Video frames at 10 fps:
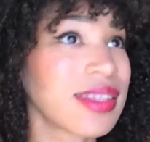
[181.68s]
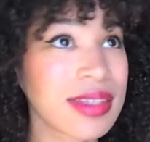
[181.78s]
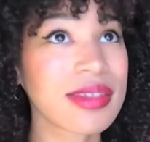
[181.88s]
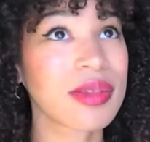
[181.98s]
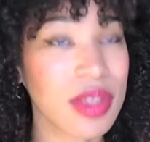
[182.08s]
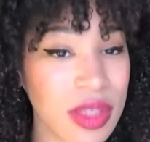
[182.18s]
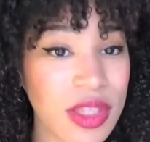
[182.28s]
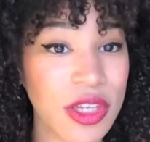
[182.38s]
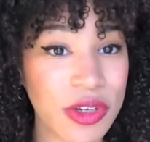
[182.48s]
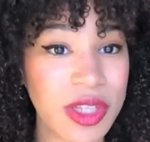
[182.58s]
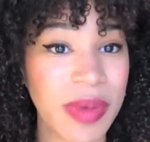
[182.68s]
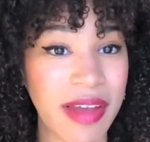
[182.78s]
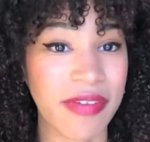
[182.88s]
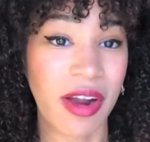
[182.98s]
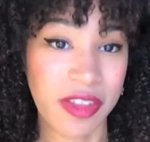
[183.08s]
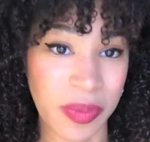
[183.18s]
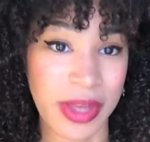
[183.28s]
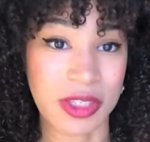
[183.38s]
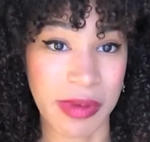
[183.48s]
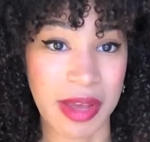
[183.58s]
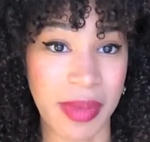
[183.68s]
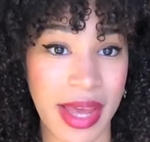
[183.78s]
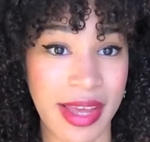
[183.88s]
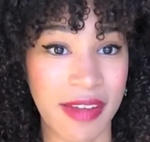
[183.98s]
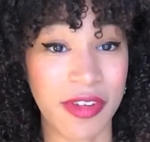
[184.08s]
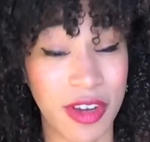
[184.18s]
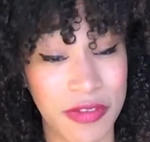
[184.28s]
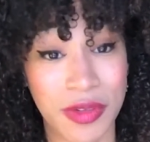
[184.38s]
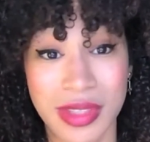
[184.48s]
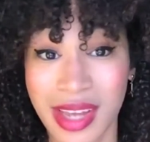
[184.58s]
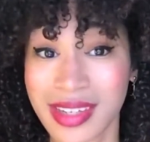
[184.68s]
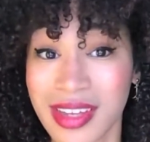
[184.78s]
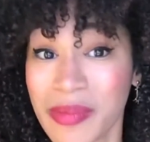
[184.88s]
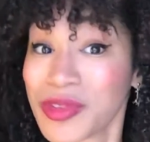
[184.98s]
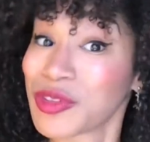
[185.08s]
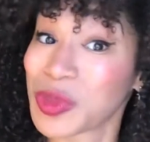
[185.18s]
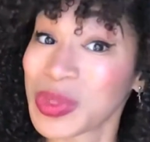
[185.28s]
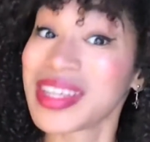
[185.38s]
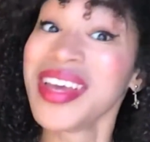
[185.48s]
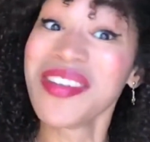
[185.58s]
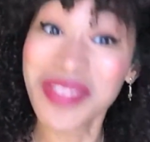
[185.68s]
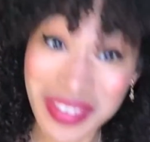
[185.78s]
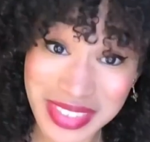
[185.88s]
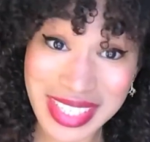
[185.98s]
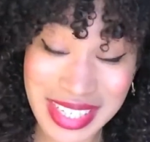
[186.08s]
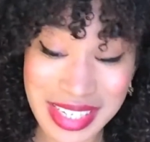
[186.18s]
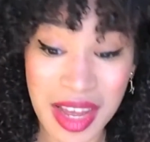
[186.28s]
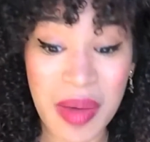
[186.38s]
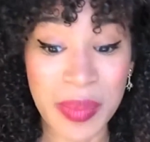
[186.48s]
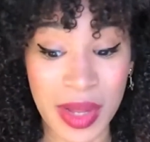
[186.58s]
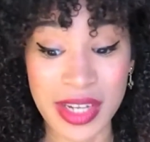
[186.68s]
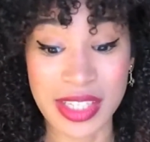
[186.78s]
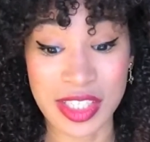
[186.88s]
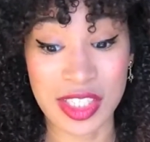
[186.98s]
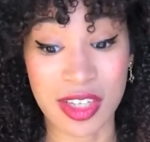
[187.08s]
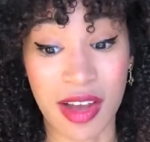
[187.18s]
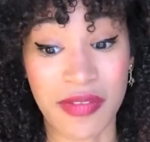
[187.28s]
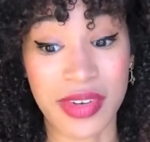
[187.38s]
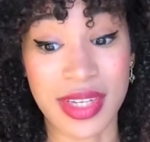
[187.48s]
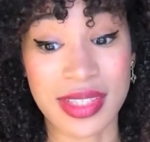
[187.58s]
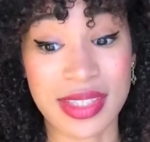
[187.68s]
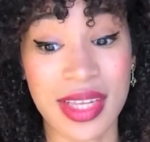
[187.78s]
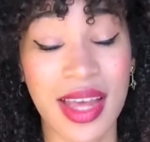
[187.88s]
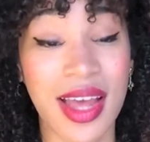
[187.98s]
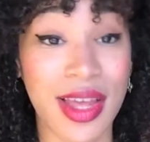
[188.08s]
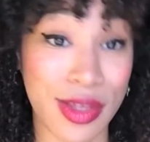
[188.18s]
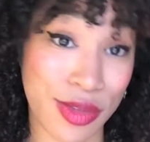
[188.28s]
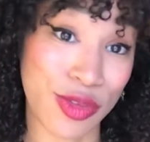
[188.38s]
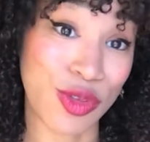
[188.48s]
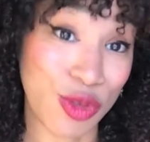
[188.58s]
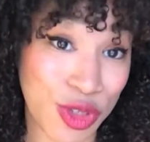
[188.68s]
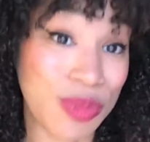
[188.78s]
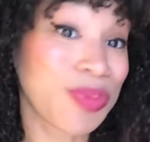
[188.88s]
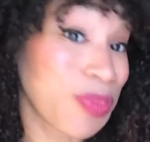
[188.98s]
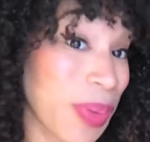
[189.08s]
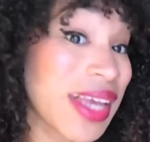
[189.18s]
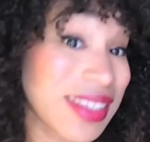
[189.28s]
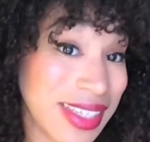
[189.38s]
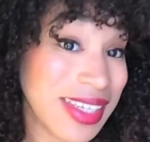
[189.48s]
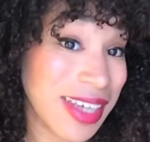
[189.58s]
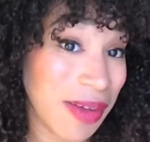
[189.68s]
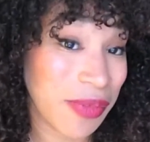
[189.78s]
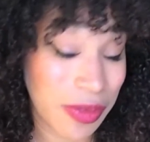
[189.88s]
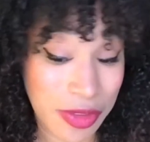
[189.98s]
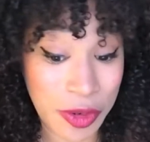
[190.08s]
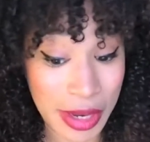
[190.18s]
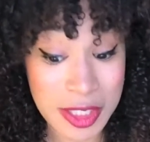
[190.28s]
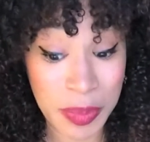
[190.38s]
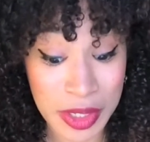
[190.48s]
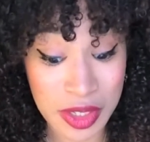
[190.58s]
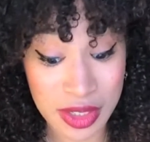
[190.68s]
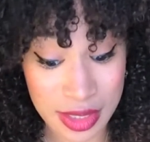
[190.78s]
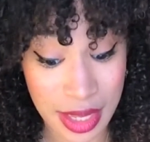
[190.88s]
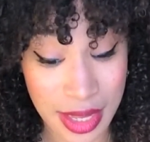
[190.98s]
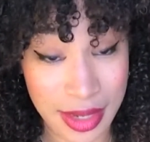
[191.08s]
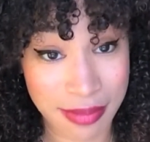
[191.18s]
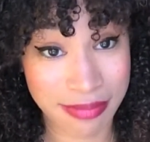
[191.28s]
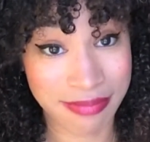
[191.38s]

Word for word: This is literally by far the best swag bag ever. If you decide to come to the 2015 Blogalicious conference, you should basically come for the great speakers and